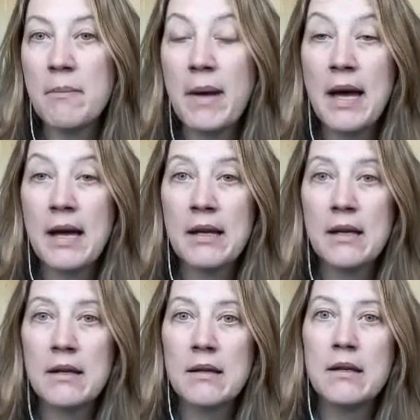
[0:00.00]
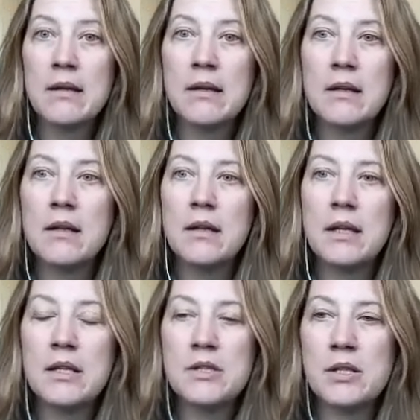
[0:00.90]
back
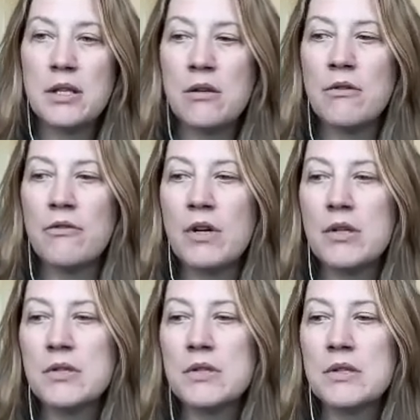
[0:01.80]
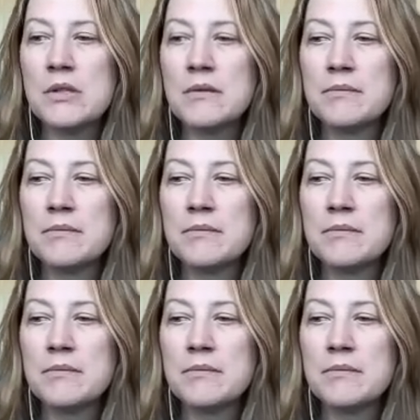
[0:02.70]
into the universe.